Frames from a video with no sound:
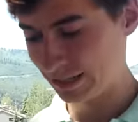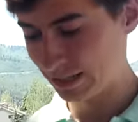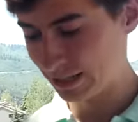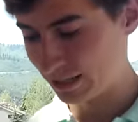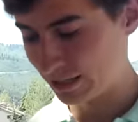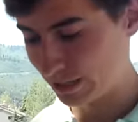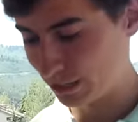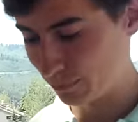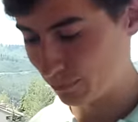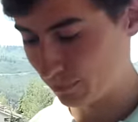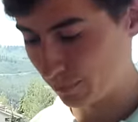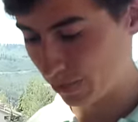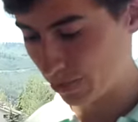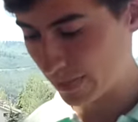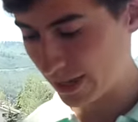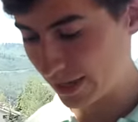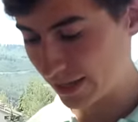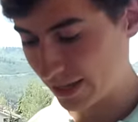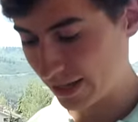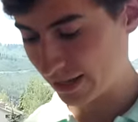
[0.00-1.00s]
Um,
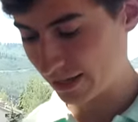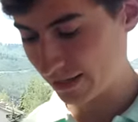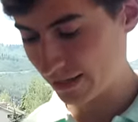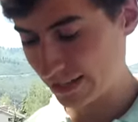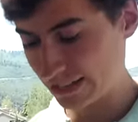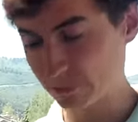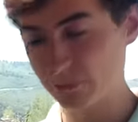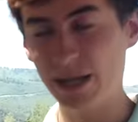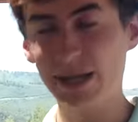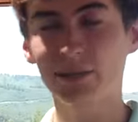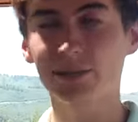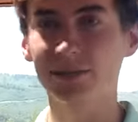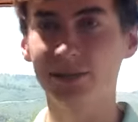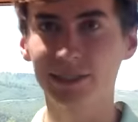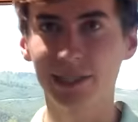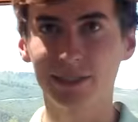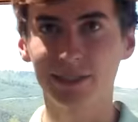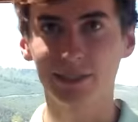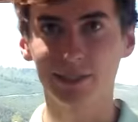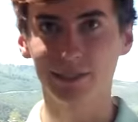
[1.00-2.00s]
and then expandable
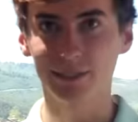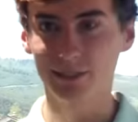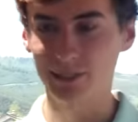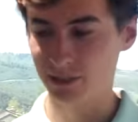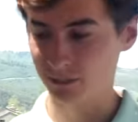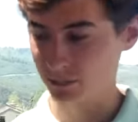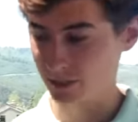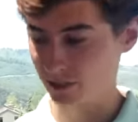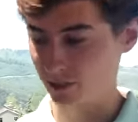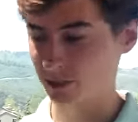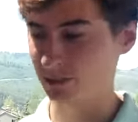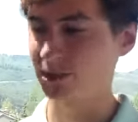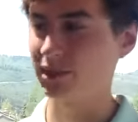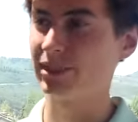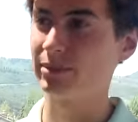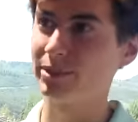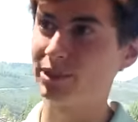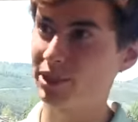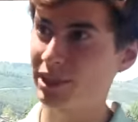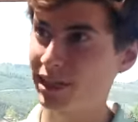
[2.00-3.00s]
sensors can be thermal
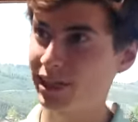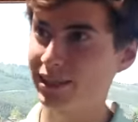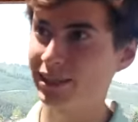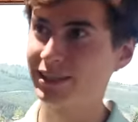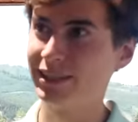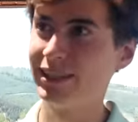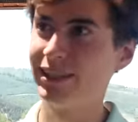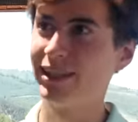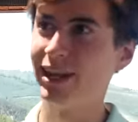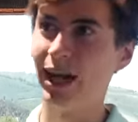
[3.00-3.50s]
imaging,